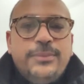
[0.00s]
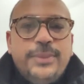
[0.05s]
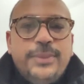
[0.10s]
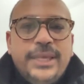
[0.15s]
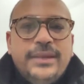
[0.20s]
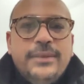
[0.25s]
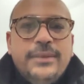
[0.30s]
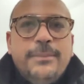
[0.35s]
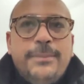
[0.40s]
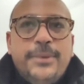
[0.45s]
to be
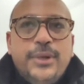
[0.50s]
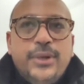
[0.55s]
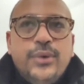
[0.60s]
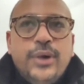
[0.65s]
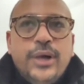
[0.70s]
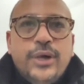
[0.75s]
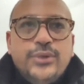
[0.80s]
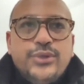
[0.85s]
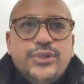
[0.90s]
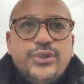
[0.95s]
in a
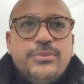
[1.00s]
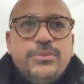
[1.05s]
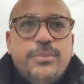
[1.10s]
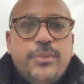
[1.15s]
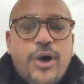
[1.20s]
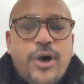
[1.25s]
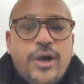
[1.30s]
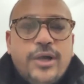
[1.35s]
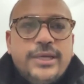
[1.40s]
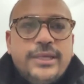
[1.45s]
blue ocean
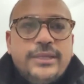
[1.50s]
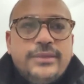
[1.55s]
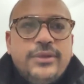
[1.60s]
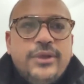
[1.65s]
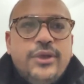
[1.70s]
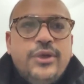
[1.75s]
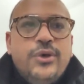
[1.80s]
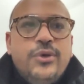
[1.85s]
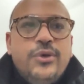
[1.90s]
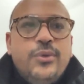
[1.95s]
market
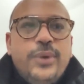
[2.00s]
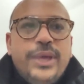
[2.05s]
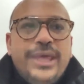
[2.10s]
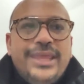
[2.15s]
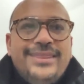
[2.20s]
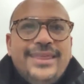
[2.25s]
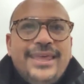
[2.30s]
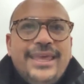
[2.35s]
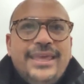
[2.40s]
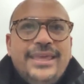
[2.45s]
where
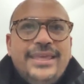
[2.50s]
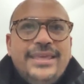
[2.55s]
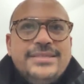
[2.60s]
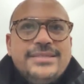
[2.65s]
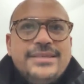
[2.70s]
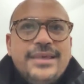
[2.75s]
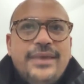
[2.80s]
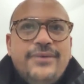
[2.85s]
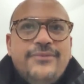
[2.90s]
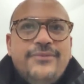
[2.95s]
there
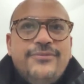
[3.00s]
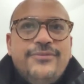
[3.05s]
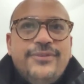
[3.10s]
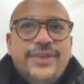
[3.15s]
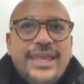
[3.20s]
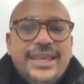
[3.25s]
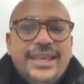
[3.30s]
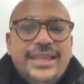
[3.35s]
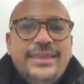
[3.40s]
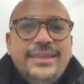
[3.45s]
is a
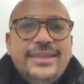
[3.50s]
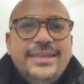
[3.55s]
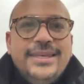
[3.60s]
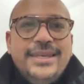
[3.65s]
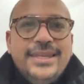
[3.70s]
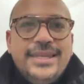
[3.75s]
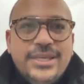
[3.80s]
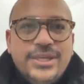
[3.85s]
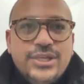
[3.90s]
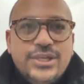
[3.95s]
very
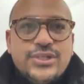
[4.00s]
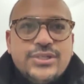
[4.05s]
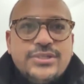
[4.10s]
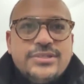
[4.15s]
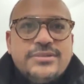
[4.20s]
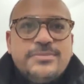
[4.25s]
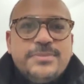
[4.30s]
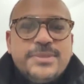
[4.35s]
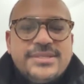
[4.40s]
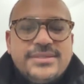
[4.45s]
niche
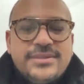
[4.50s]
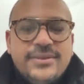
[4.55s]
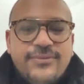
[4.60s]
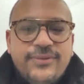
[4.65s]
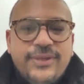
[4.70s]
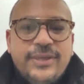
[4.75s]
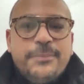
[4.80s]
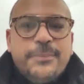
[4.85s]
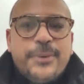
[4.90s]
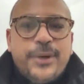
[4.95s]

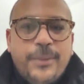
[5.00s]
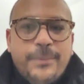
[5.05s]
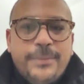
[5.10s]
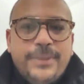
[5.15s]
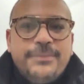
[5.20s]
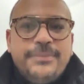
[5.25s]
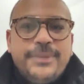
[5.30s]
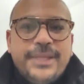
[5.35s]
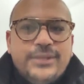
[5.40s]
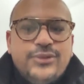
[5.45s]
specific
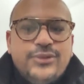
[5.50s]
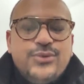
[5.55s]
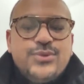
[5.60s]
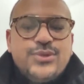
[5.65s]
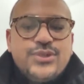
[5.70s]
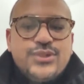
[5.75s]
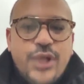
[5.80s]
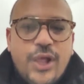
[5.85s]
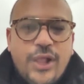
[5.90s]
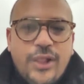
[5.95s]
problem that you
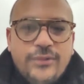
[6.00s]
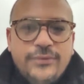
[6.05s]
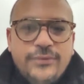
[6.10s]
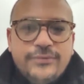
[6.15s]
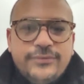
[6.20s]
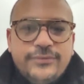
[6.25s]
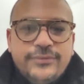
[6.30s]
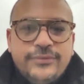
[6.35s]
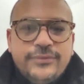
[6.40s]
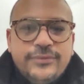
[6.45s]

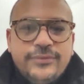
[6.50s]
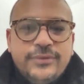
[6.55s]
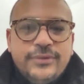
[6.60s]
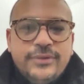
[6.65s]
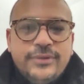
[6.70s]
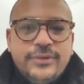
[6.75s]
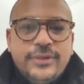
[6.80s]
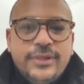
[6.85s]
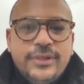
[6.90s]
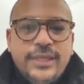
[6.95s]
solve
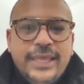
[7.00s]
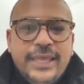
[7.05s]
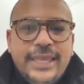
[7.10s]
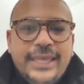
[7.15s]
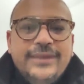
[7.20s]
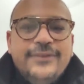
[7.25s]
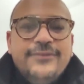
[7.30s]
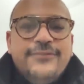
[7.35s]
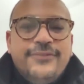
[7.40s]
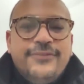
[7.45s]

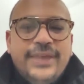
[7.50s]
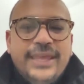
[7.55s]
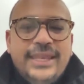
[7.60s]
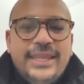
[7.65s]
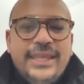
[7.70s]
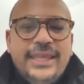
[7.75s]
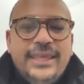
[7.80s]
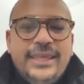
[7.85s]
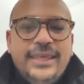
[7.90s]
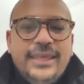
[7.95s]
in a
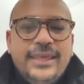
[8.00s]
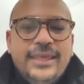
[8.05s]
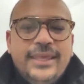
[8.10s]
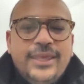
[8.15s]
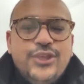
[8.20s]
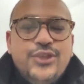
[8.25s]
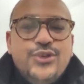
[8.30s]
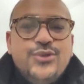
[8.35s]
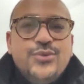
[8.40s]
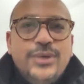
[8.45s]
very
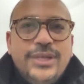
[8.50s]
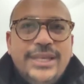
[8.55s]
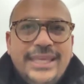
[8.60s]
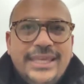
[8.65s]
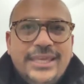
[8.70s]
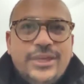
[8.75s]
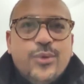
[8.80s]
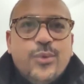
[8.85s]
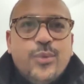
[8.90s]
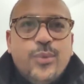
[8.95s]

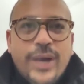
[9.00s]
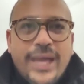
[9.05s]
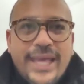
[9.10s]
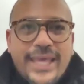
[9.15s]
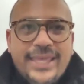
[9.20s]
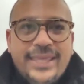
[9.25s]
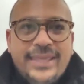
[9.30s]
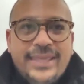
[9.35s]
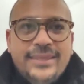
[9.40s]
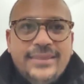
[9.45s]
unique
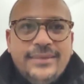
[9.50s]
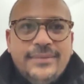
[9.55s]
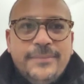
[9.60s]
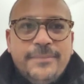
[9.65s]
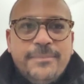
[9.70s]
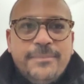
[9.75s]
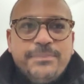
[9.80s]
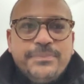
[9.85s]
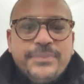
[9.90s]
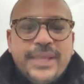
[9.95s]
way.
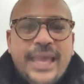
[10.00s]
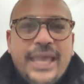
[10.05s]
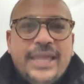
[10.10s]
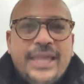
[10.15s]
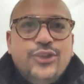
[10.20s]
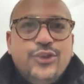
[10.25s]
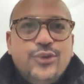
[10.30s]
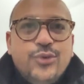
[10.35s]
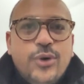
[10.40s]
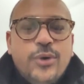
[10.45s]

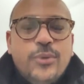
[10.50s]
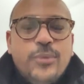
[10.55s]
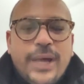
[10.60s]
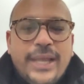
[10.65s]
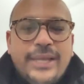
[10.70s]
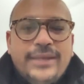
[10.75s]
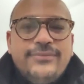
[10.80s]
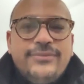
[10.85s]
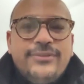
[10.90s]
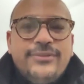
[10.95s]
And you are
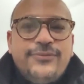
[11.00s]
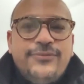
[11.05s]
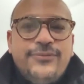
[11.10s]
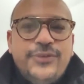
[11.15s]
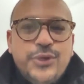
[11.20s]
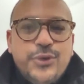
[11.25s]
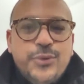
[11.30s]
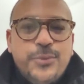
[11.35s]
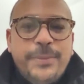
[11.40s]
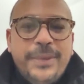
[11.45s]
one of the
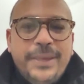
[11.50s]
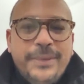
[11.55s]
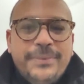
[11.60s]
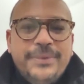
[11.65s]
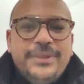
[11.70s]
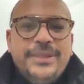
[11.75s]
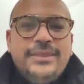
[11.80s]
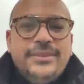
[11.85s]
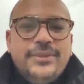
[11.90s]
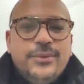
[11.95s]
few
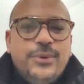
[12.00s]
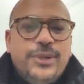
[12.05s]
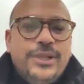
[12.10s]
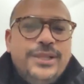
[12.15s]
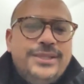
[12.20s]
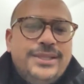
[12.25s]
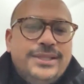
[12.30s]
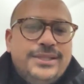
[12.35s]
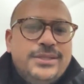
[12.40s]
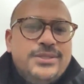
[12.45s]
people in the
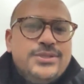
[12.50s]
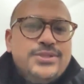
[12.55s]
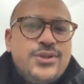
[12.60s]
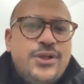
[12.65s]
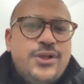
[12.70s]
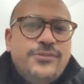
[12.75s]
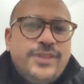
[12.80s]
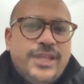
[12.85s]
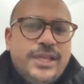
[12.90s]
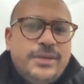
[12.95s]
world that can
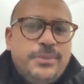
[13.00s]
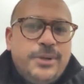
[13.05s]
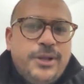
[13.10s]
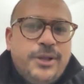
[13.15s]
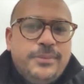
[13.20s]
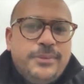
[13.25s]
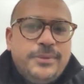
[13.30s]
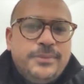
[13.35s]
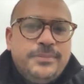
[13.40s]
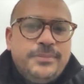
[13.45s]
solve that
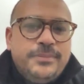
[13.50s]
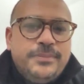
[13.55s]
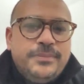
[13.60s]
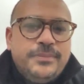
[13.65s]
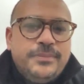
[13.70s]
problem.